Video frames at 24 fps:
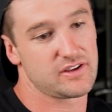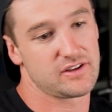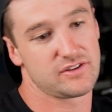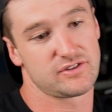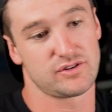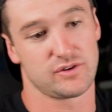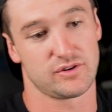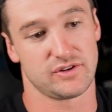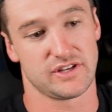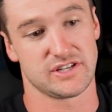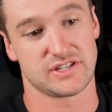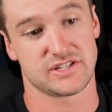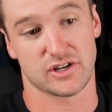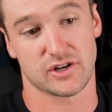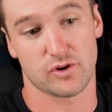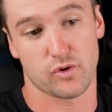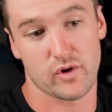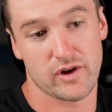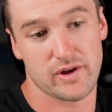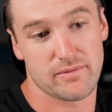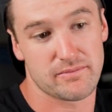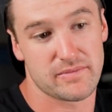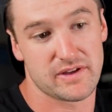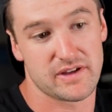to this
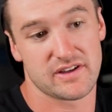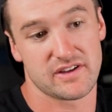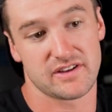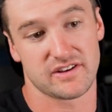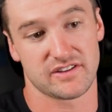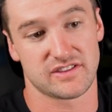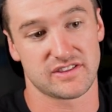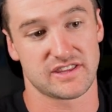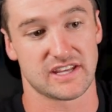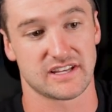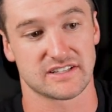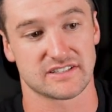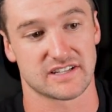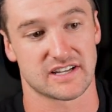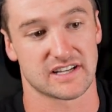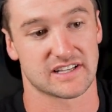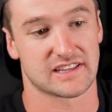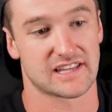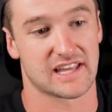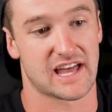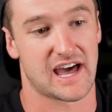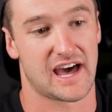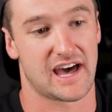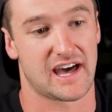equipment and things
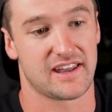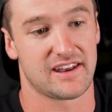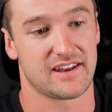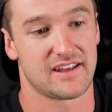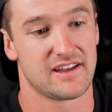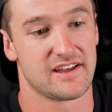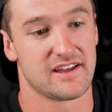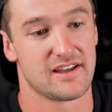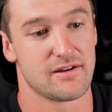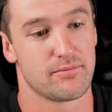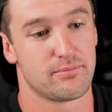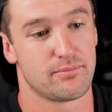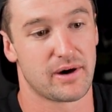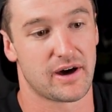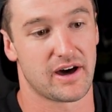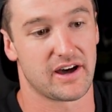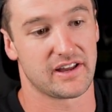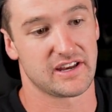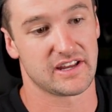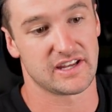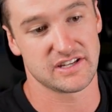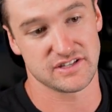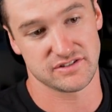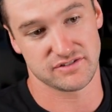like that.
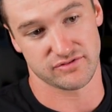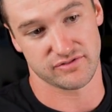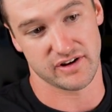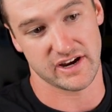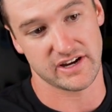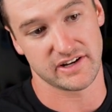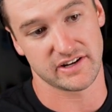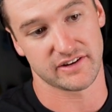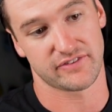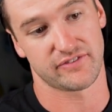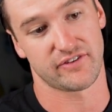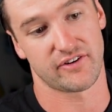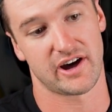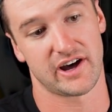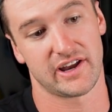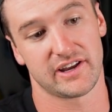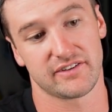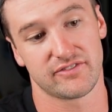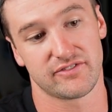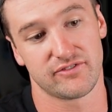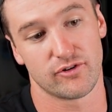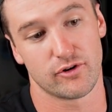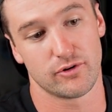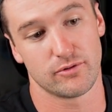But he's
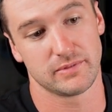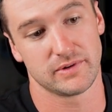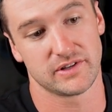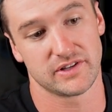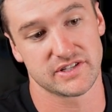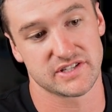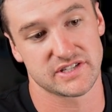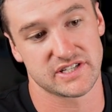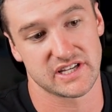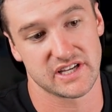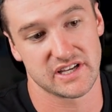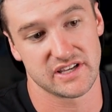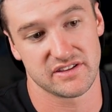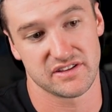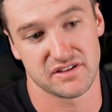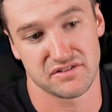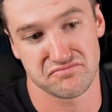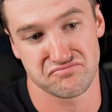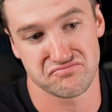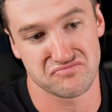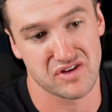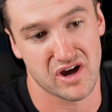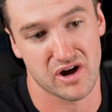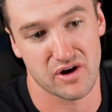redefining formulas here
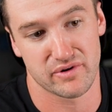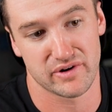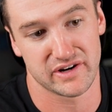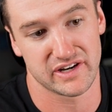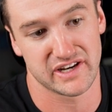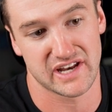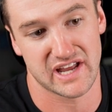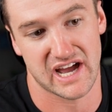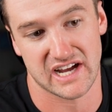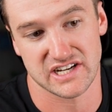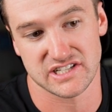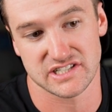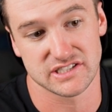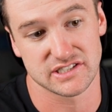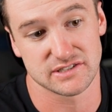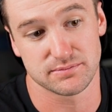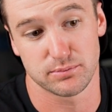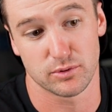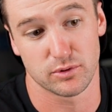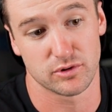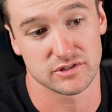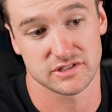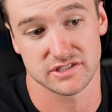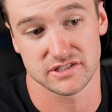that no one in action
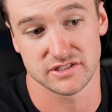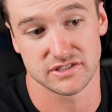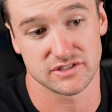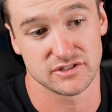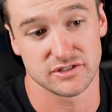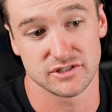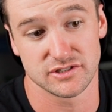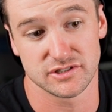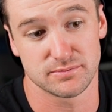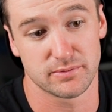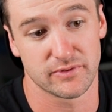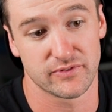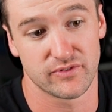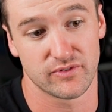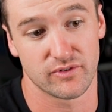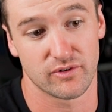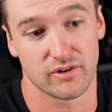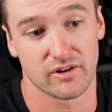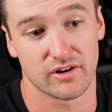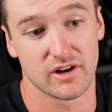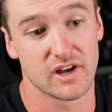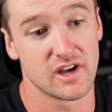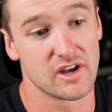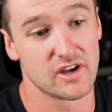sports has used
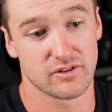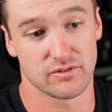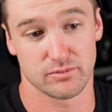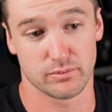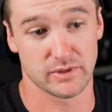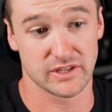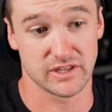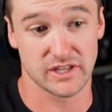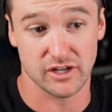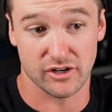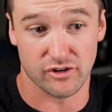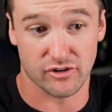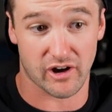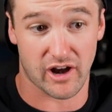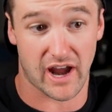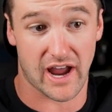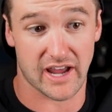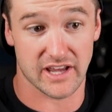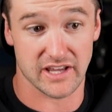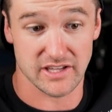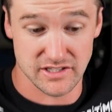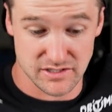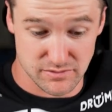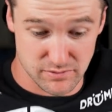before. With the
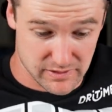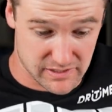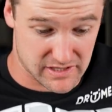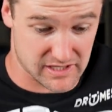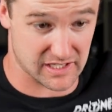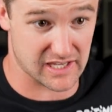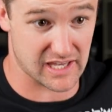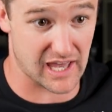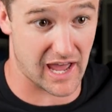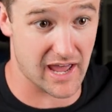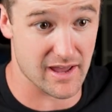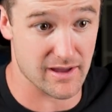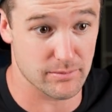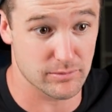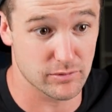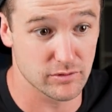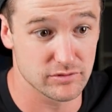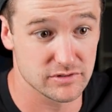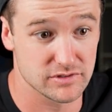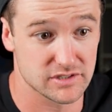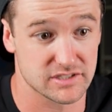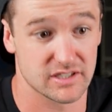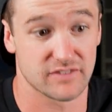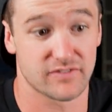cranes, with the
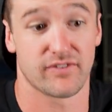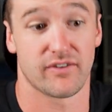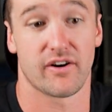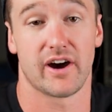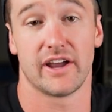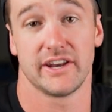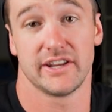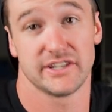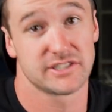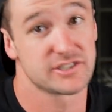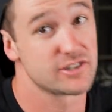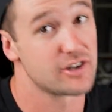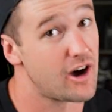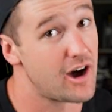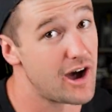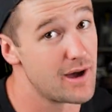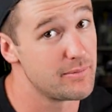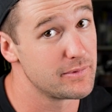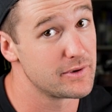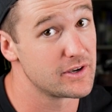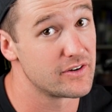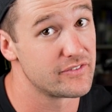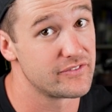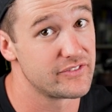cables to find his
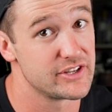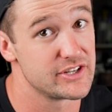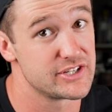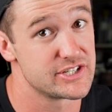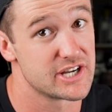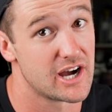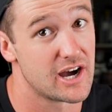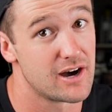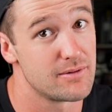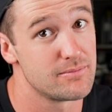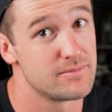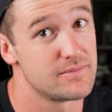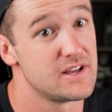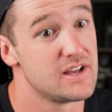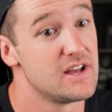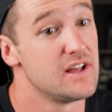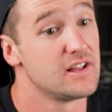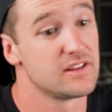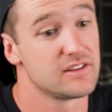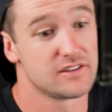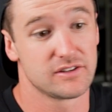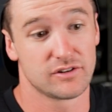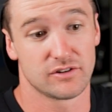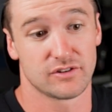timing off the jump,
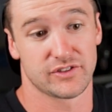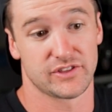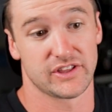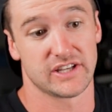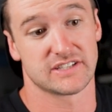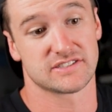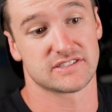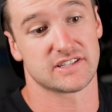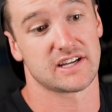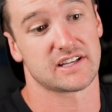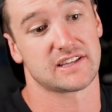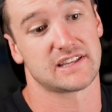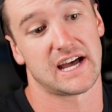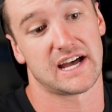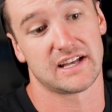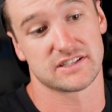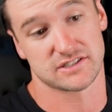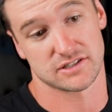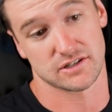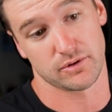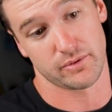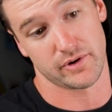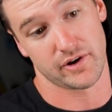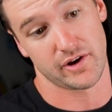little things like that.
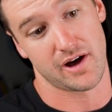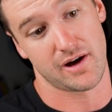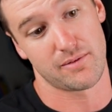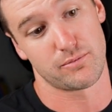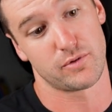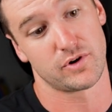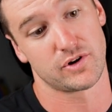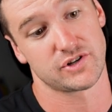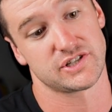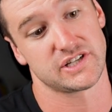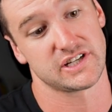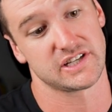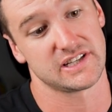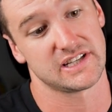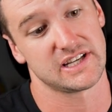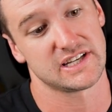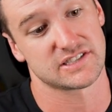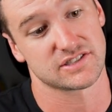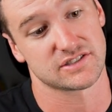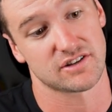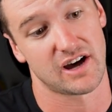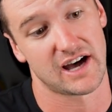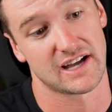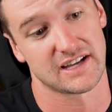So when I'm watching
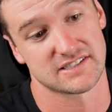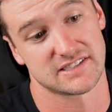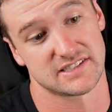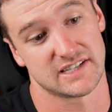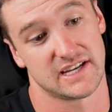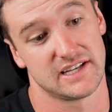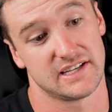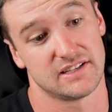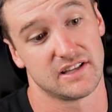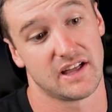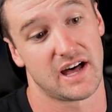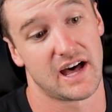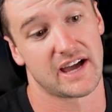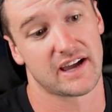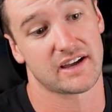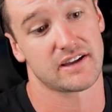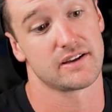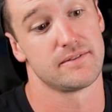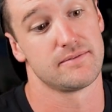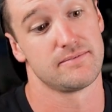this, I see like,